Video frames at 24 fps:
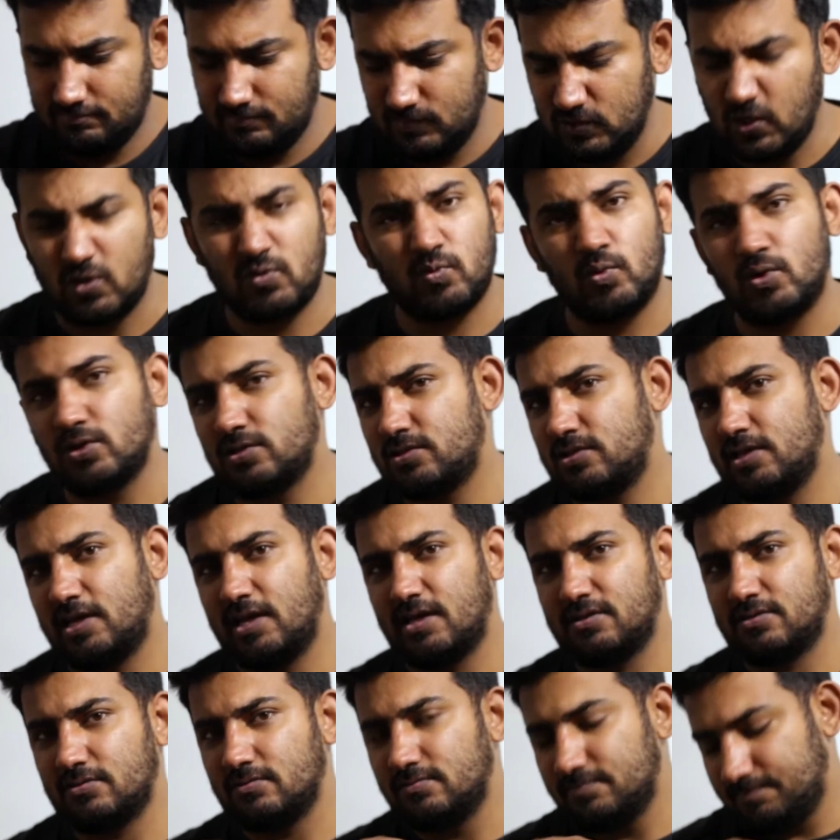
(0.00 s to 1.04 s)
not worth the
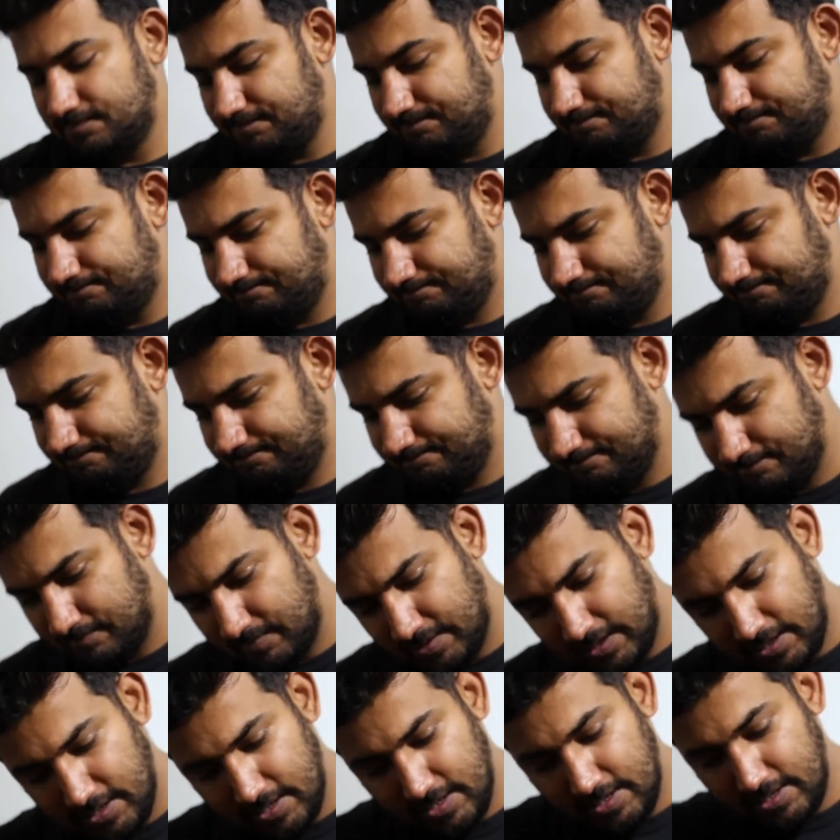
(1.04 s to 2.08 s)
hassle.
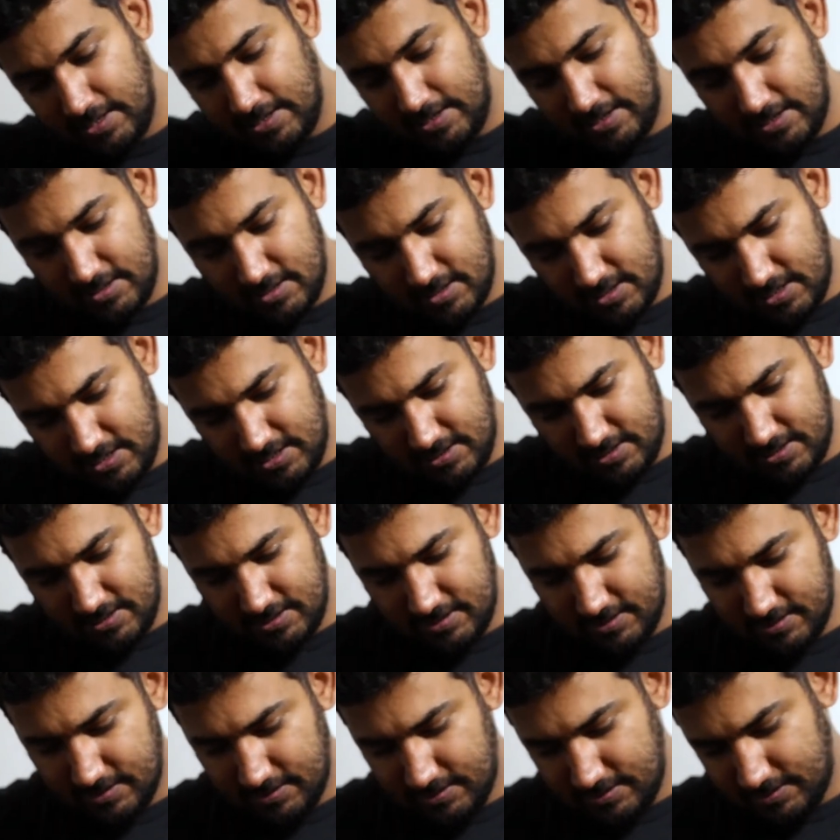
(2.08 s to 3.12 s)
Inside,
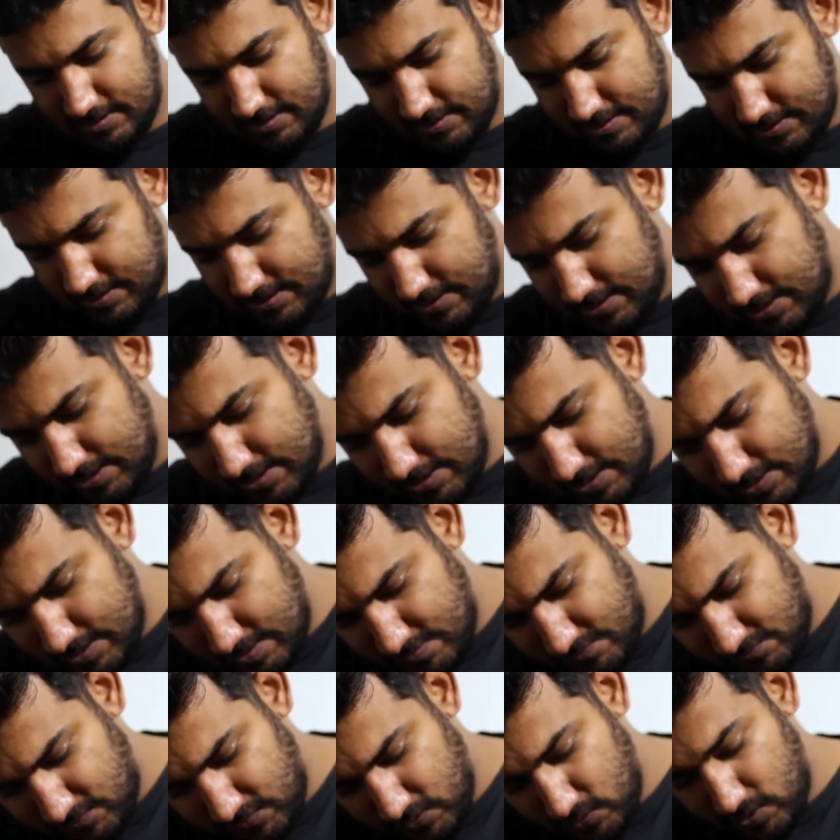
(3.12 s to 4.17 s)

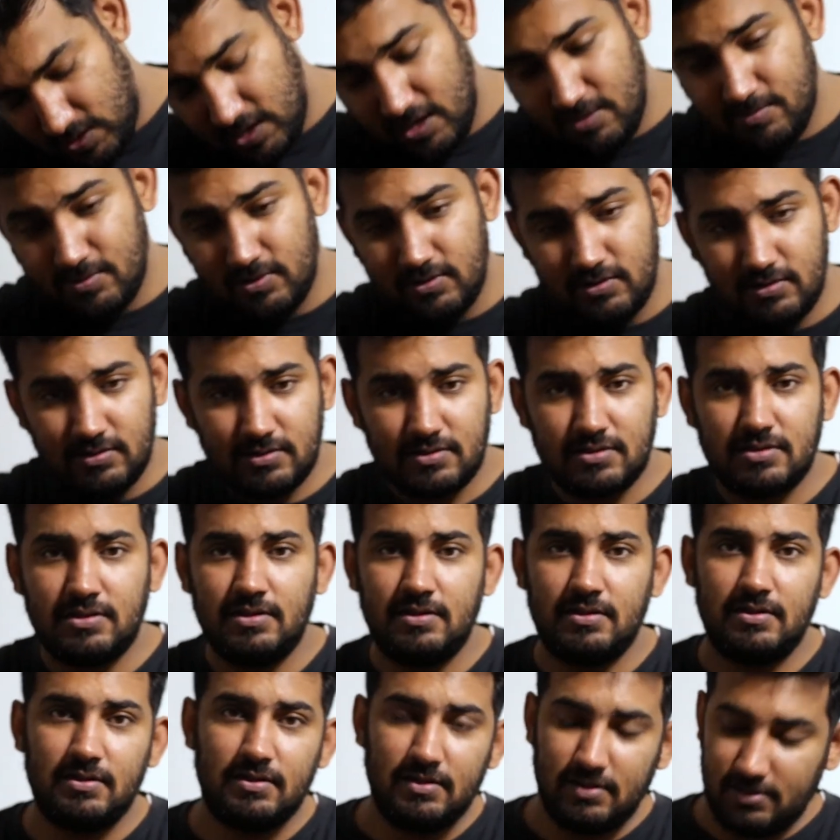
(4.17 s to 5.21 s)
few cables,
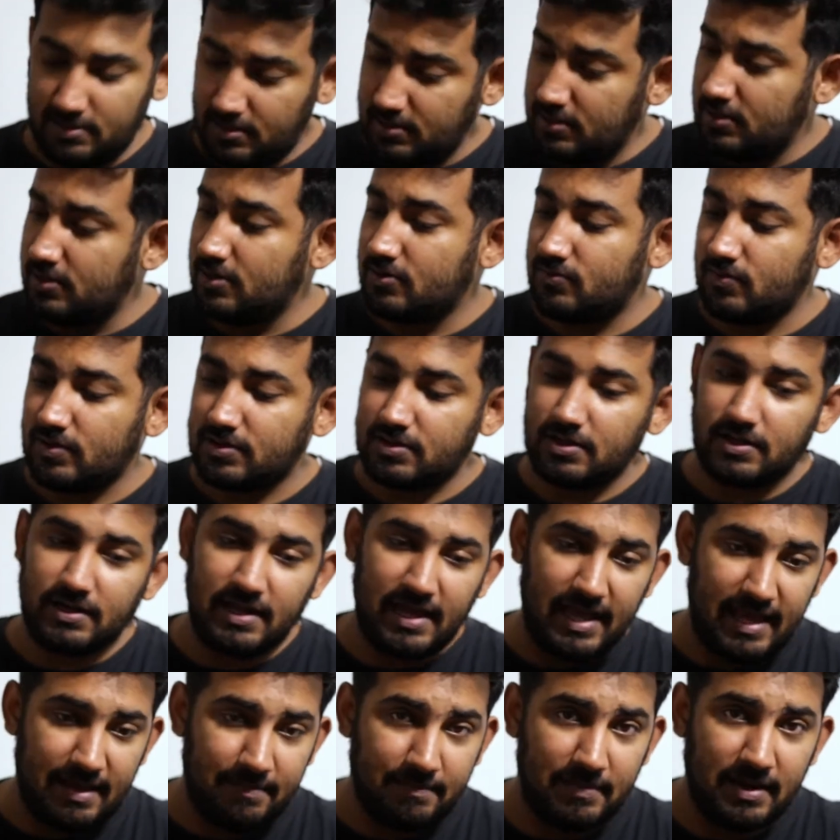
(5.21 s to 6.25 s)
trusted
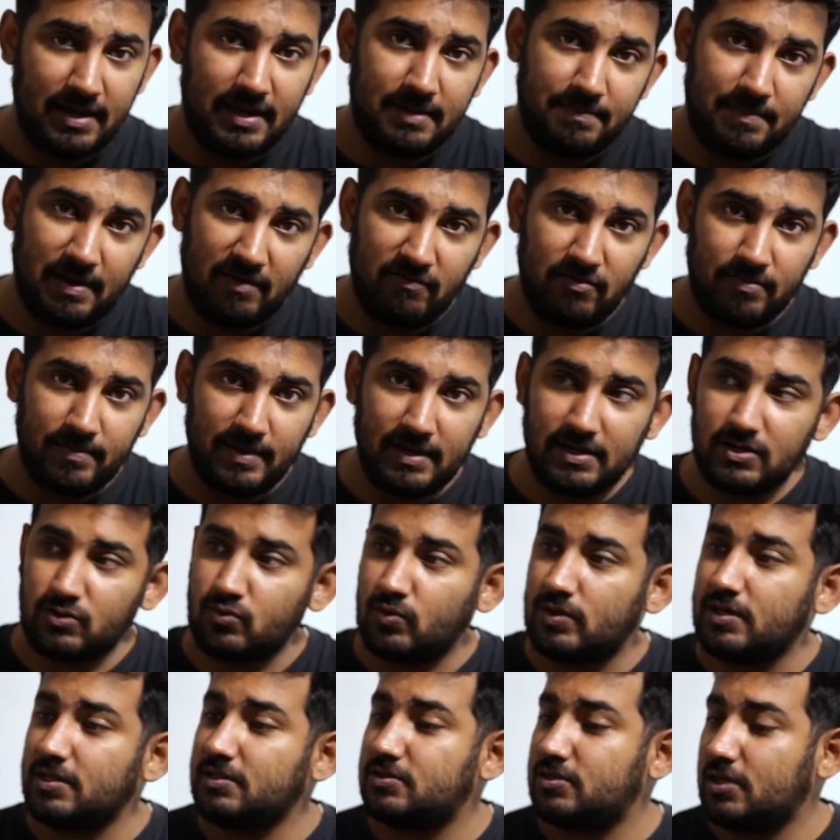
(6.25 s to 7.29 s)
MI power bank
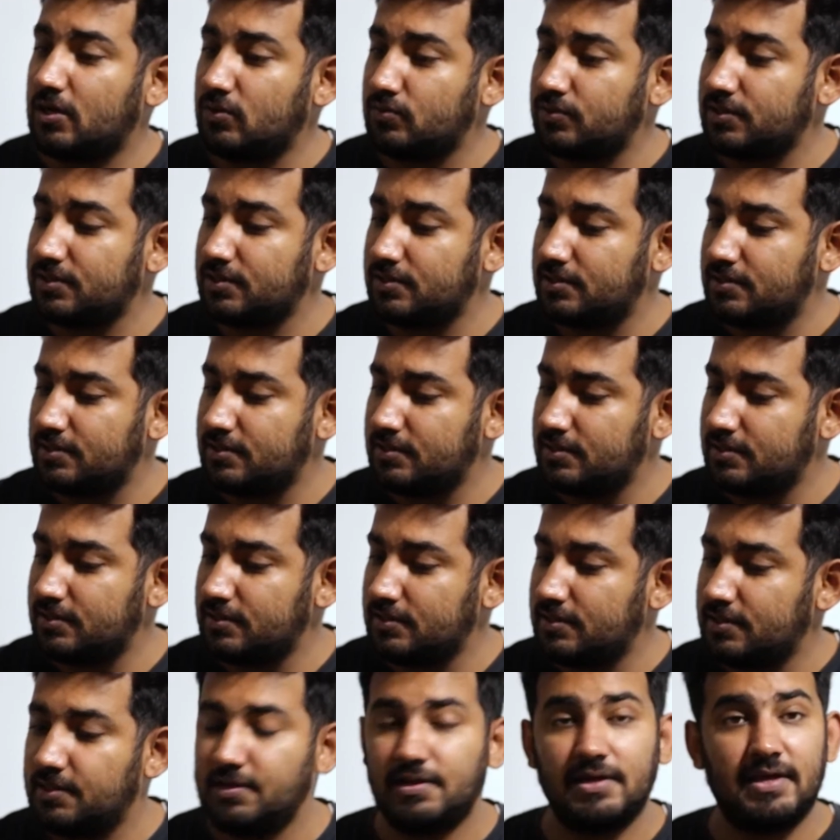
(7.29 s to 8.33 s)
20,000
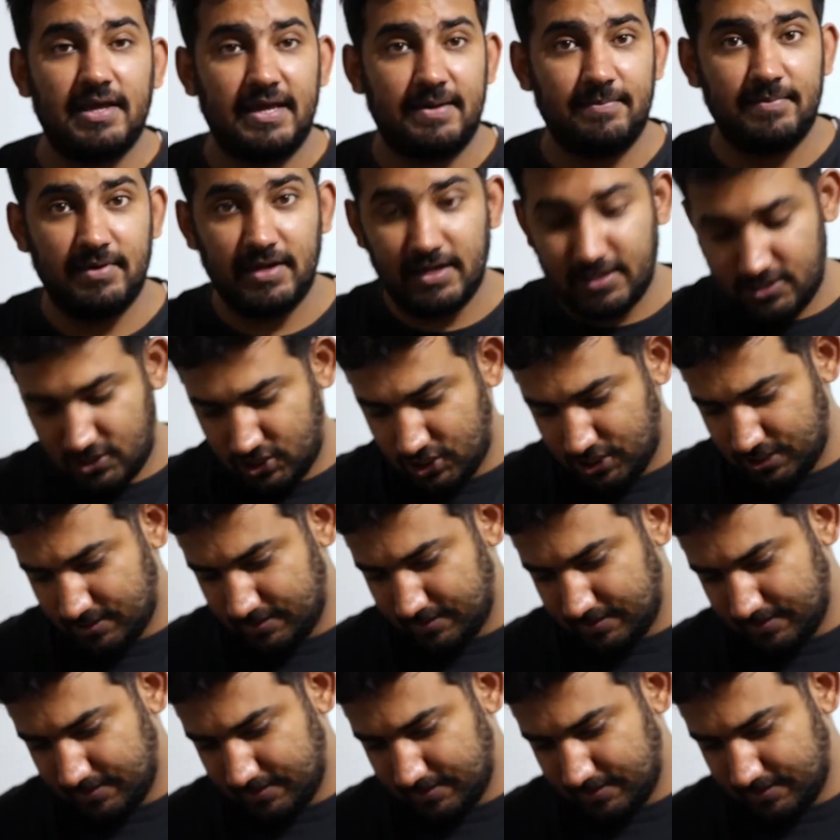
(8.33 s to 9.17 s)
mAh,